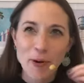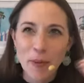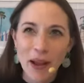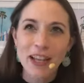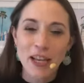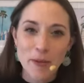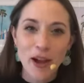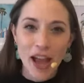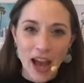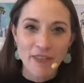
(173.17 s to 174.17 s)
we're probably like about
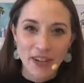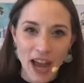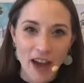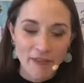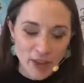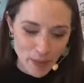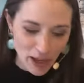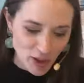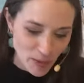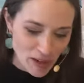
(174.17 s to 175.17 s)
half and half in the
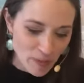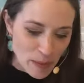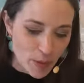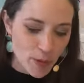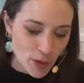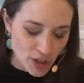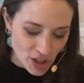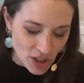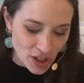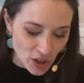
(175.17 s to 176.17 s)
mastermind of people who are
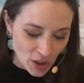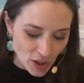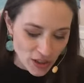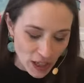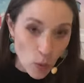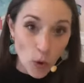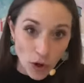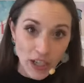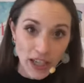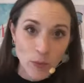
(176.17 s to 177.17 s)
still like
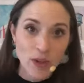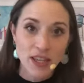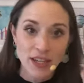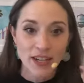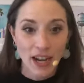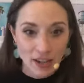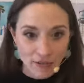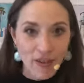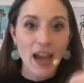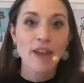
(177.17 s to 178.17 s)
working within a 9 to
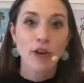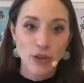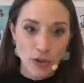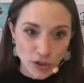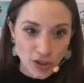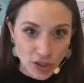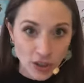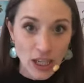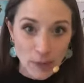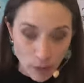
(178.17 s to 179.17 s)
5, or I know you're still
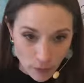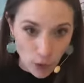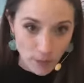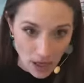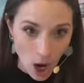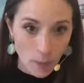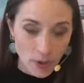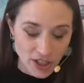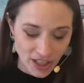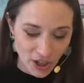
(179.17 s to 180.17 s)
like a performing
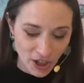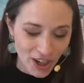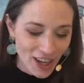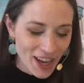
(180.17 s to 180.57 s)
opera singer.